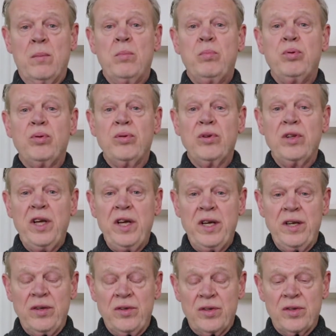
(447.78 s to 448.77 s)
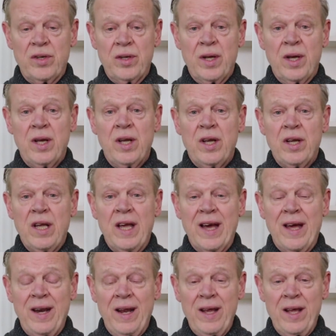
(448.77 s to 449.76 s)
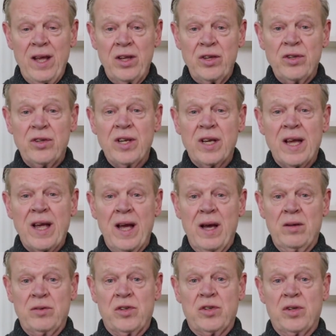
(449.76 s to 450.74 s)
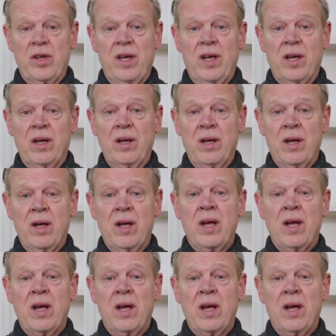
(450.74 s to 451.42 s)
please get into counseling